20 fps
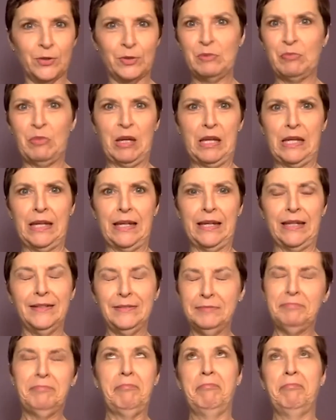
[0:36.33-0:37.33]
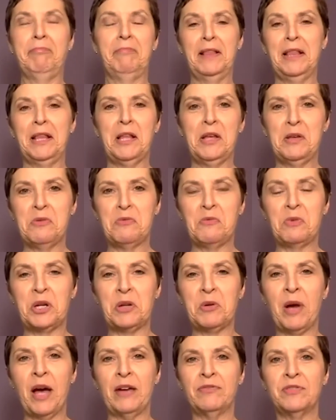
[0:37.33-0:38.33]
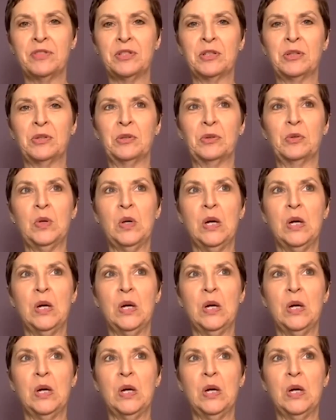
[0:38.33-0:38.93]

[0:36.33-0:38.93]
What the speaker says: speaking, where you have to